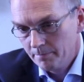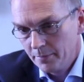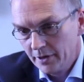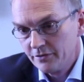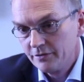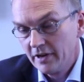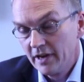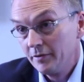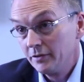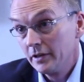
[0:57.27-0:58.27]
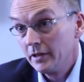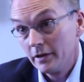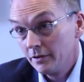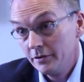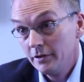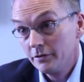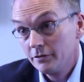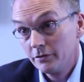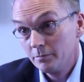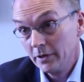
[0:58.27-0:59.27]
But having said that, I see this
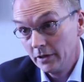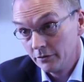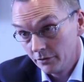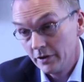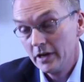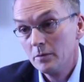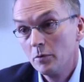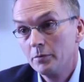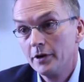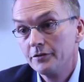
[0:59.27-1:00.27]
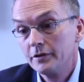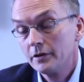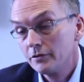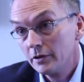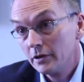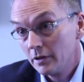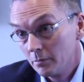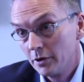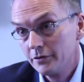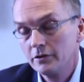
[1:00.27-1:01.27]
as being sustainable pricing, and certainly the
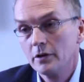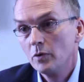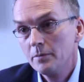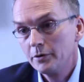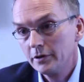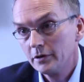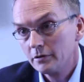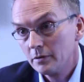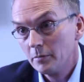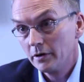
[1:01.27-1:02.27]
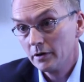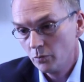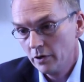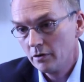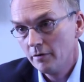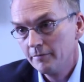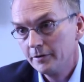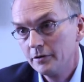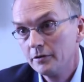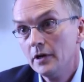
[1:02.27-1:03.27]
pricing that putting into the market, we are
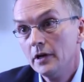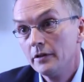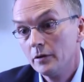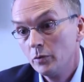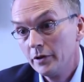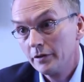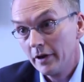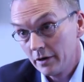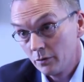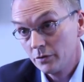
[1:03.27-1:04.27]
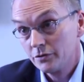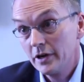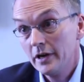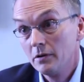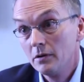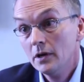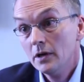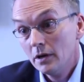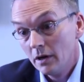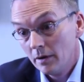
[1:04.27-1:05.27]
confident that with adequate scale,
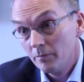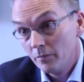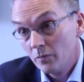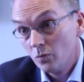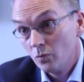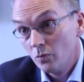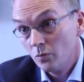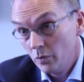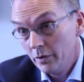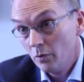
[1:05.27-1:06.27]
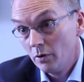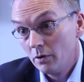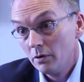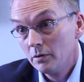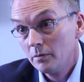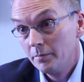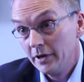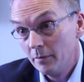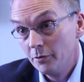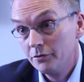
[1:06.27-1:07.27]
we will be
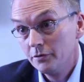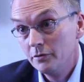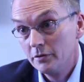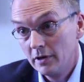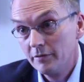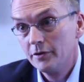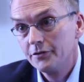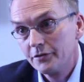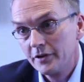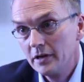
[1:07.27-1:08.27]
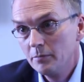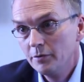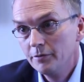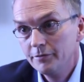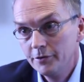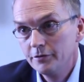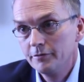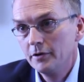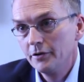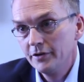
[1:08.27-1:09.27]
able to deliver a sustainable future
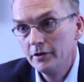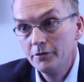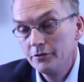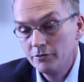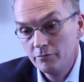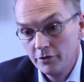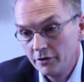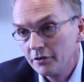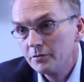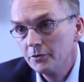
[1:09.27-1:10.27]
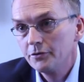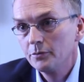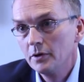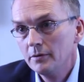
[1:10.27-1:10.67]
for our shareholders and for our customers as well.